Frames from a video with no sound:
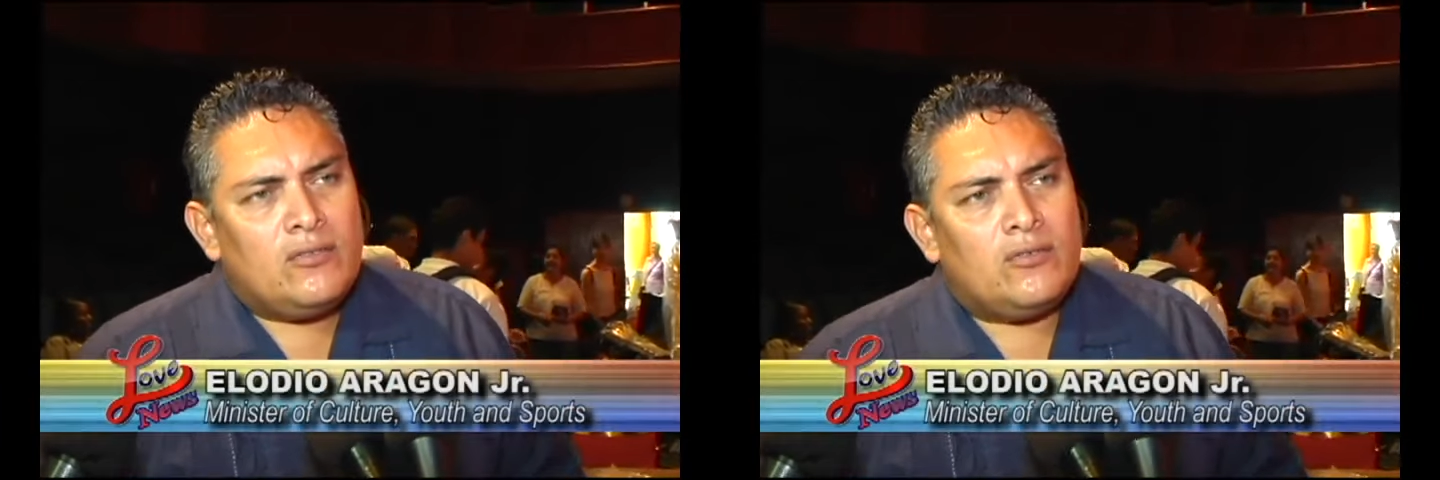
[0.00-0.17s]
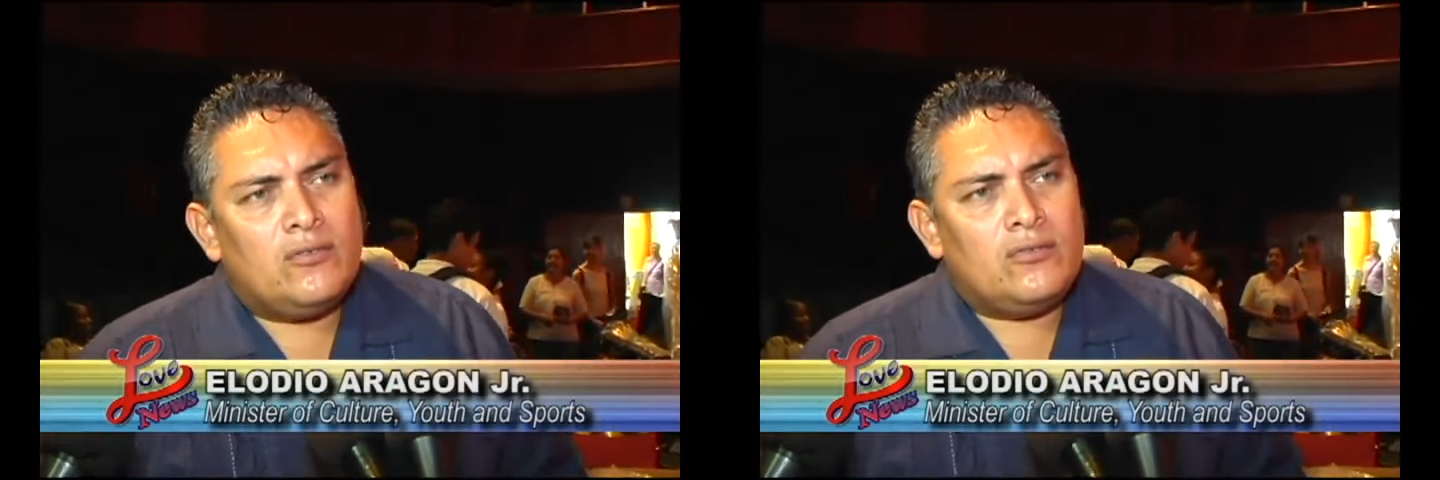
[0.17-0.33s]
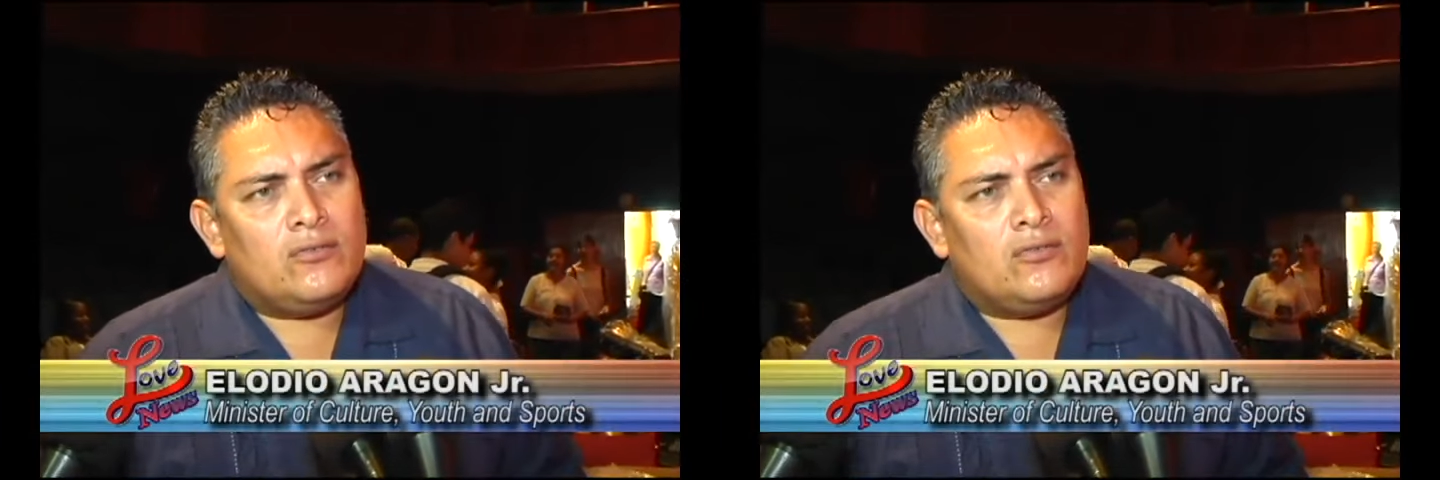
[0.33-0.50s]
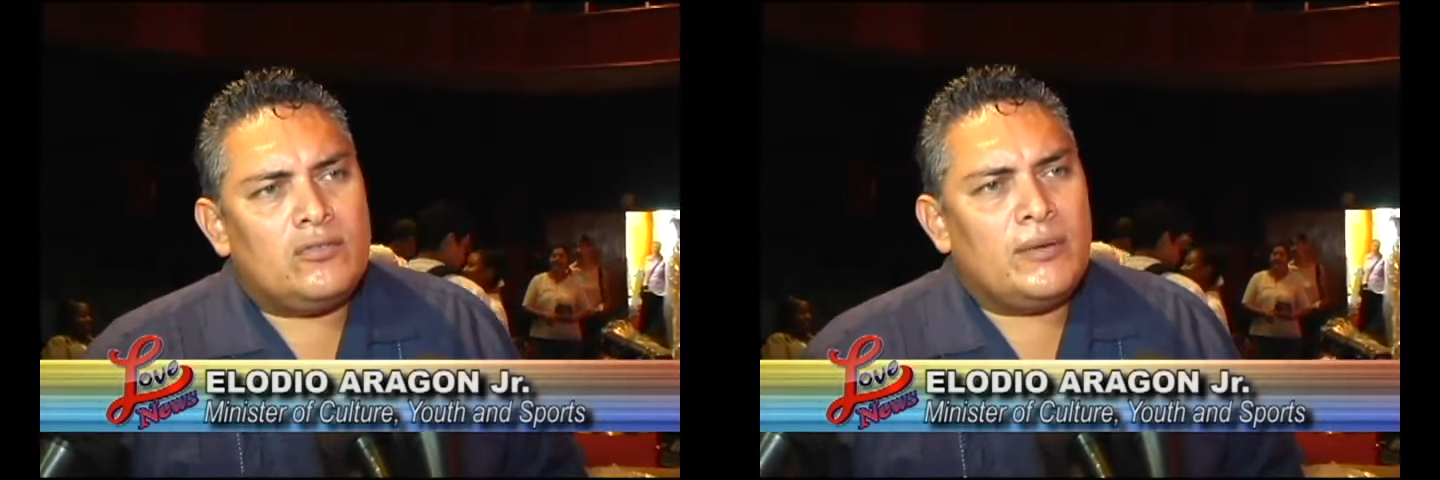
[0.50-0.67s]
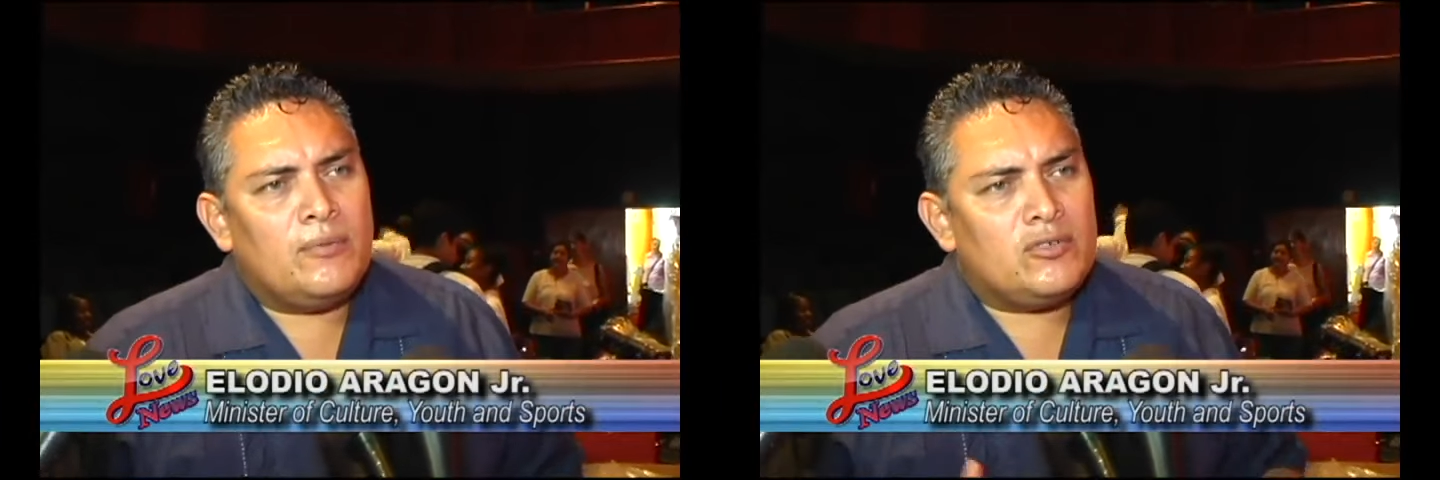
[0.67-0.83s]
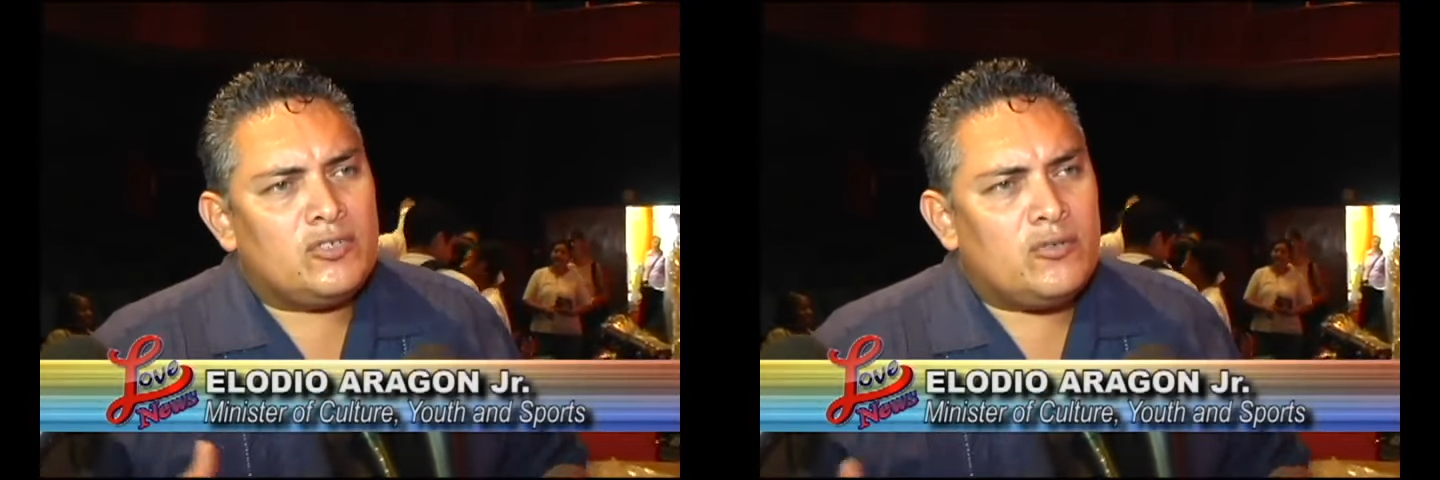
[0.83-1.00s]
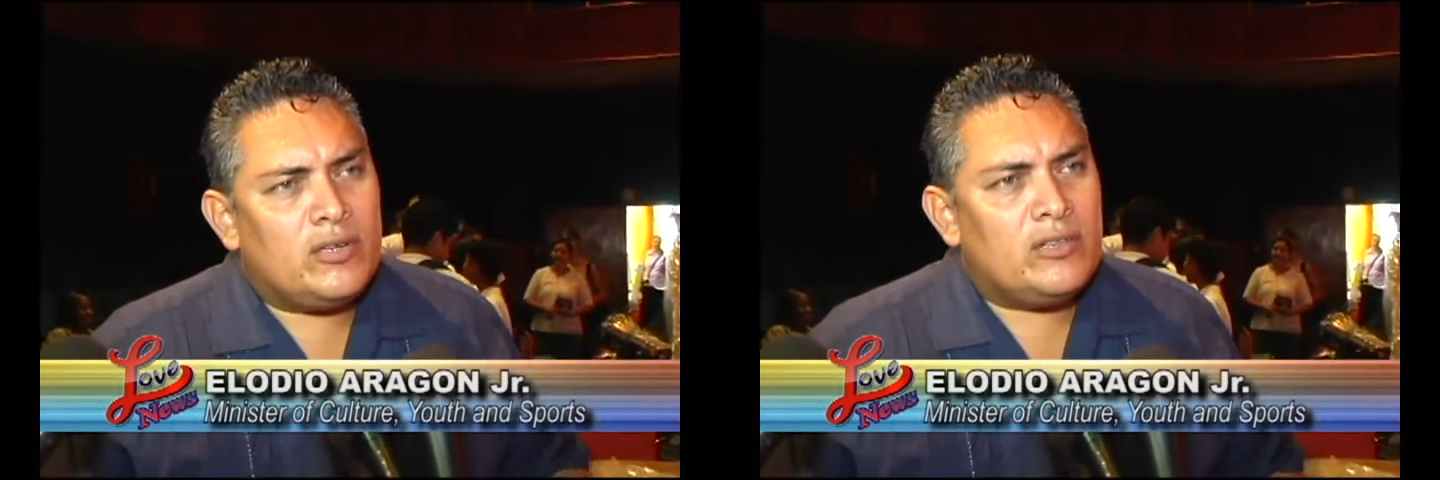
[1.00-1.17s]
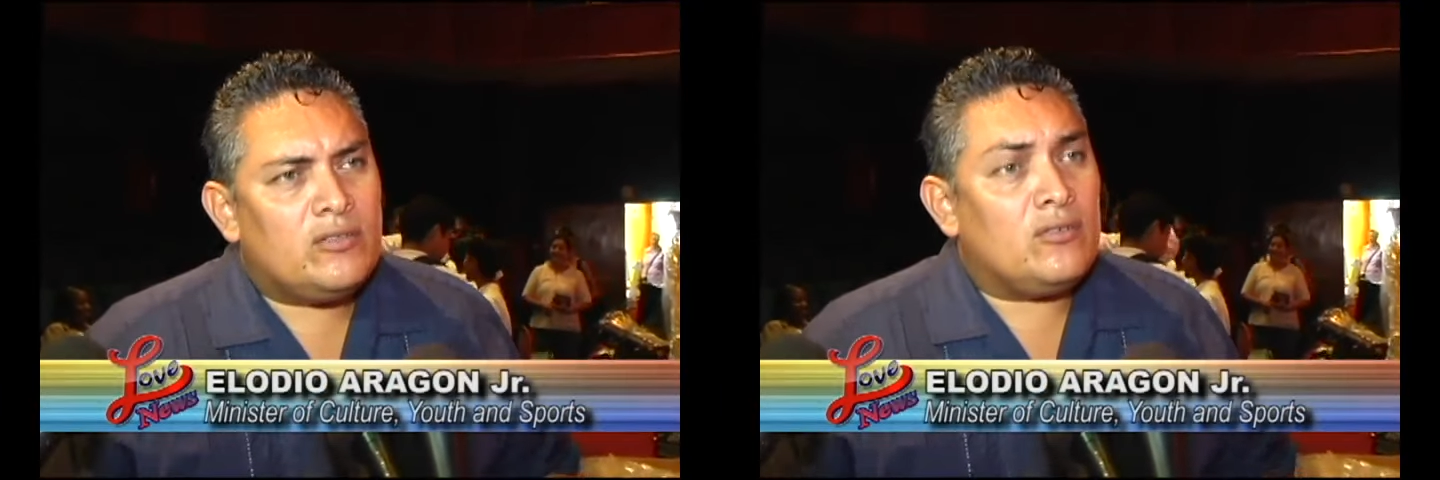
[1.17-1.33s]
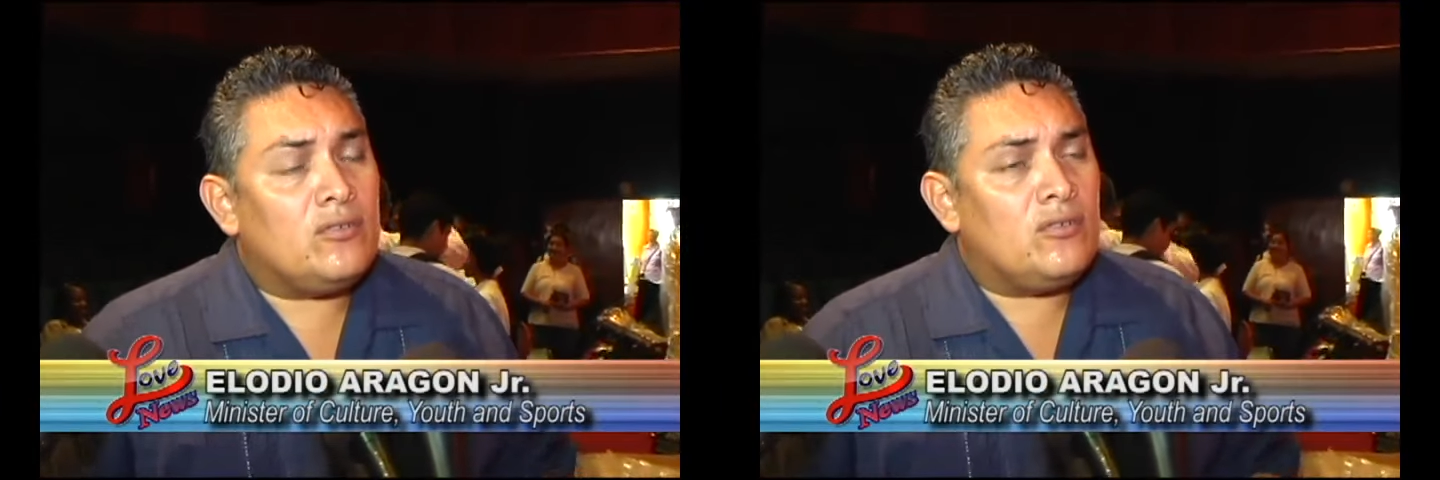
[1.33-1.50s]
to, to
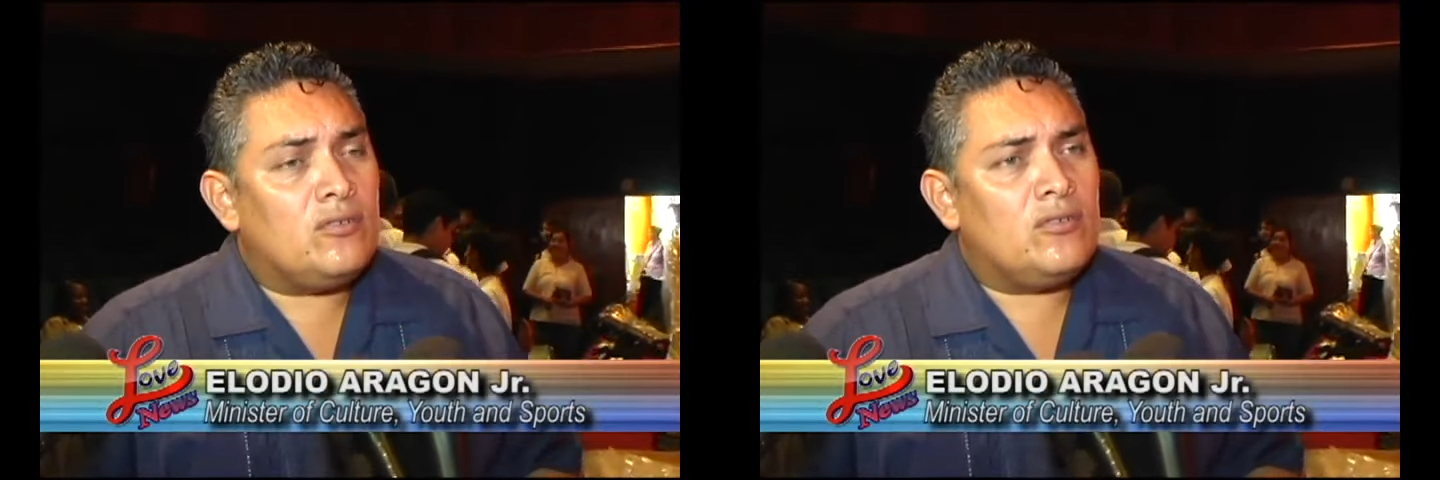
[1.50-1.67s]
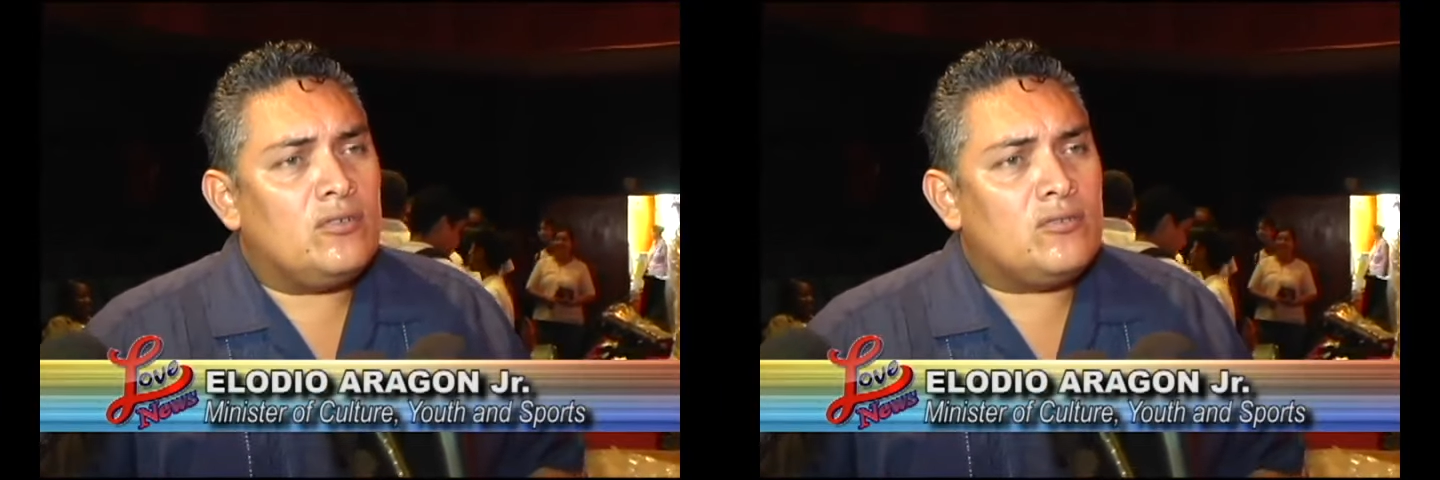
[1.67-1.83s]
demonstrate or, or,